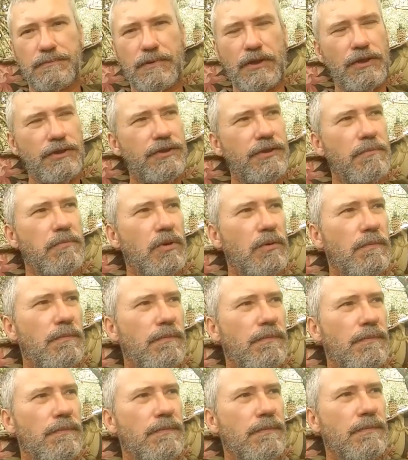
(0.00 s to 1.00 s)
Very simple.
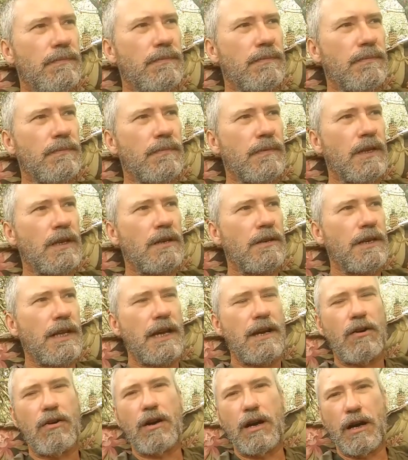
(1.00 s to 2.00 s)

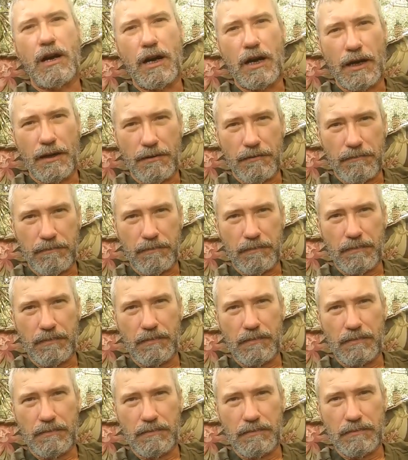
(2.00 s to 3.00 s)
Now, I'm
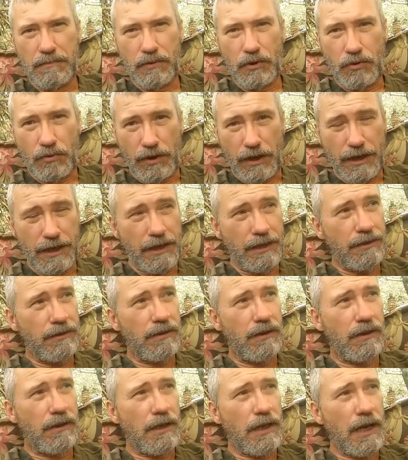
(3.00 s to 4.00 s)

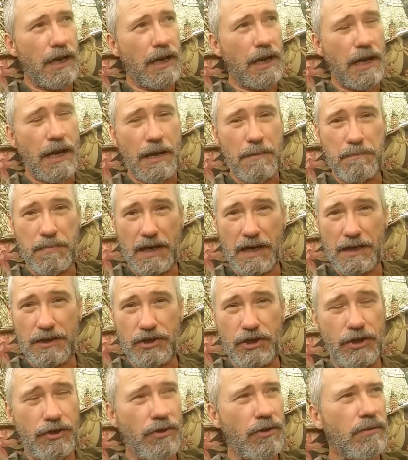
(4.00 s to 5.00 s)
creating uh, a, a
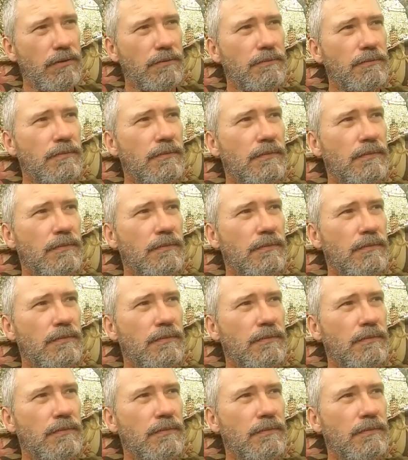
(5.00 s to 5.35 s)
page here